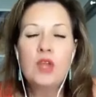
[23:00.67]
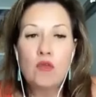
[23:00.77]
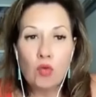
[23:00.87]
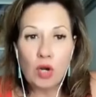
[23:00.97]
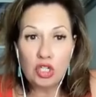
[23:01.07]

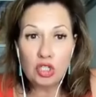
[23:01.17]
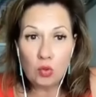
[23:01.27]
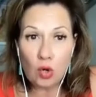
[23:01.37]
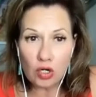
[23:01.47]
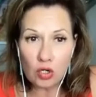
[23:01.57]
of where
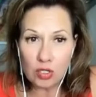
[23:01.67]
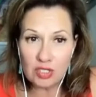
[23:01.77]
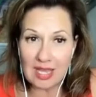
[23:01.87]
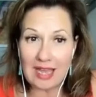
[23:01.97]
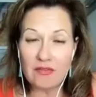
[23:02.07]
you are going
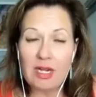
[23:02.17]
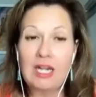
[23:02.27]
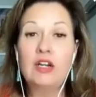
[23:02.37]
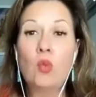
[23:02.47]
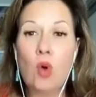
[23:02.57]
to have
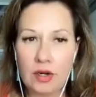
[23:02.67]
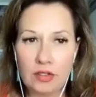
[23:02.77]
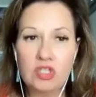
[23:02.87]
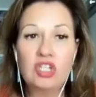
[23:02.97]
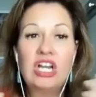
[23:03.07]
clear
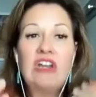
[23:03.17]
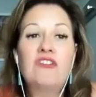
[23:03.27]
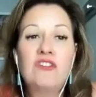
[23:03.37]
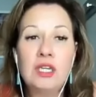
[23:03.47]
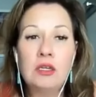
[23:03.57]
waters. You're going to
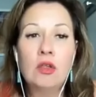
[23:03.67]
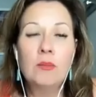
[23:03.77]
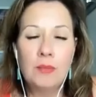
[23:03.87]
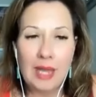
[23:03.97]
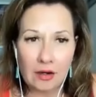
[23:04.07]

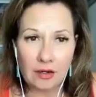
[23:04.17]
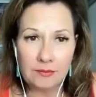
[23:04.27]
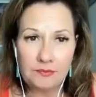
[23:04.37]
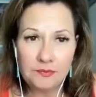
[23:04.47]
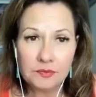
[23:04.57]
feel better.
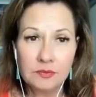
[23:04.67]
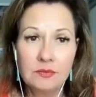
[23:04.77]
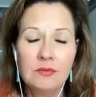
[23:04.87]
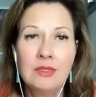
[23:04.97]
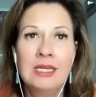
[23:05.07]

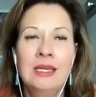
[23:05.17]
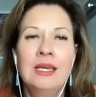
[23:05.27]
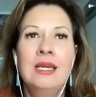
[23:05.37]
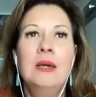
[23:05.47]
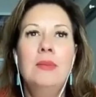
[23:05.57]

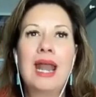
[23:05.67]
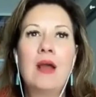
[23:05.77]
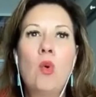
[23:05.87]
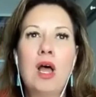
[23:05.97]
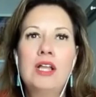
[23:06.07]
But I
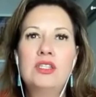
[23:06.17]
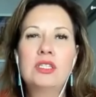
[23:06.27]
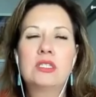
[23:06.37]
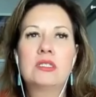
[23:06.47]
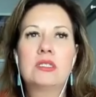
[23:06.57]
want to
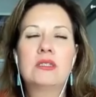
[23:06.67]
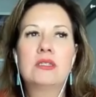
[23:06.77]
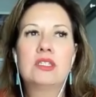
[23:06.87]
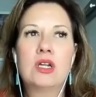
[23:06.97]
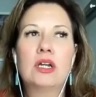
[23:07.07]

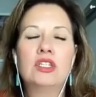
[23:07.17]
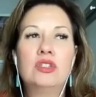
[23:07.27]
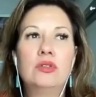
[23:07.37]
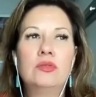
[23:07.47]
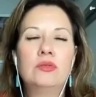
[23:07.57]
start
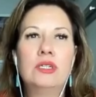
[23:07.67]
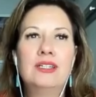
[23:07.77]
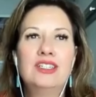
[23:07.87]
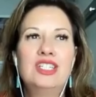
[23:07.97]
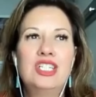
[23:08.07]
to
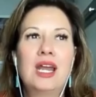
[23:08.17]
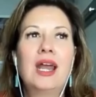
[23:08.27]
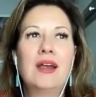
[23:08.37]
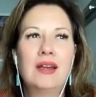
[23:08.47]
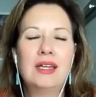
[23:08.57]

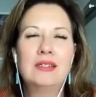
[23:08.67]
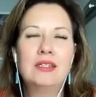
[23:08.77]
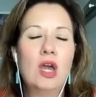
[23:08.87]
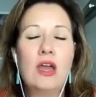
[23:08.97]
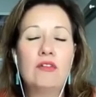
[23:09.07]
share
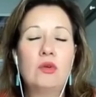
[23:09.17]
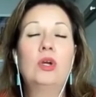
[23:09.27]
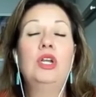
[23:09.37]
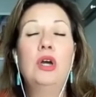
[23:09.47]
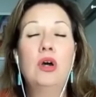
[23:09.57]
and
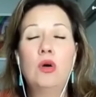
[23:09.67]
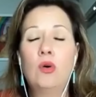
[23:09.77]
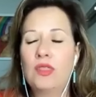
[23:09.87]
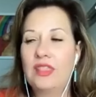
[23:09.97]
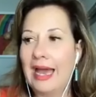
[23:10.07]
everyone
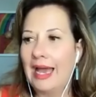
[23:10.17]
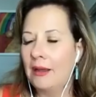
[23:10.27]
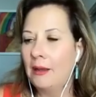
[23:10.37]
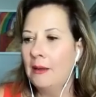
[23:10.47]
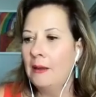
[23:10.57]
know that
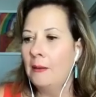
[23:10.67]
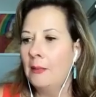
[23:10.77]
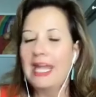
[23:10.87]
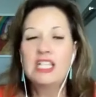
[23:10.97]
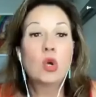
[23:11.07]

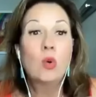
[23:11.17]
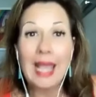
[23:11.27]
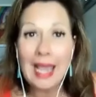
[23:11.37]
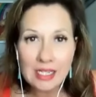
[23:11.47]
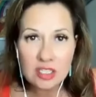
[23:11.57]
it's
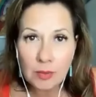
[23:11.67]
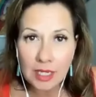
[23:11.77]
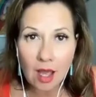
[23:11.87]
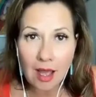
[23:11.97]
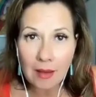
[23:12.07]
okay to
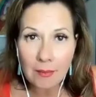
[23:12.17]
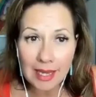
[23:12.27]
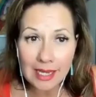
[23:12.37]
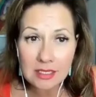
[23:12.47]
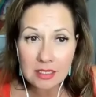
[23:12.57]
be a hot
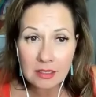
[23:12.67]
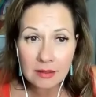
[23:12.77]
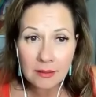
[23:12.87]
mess.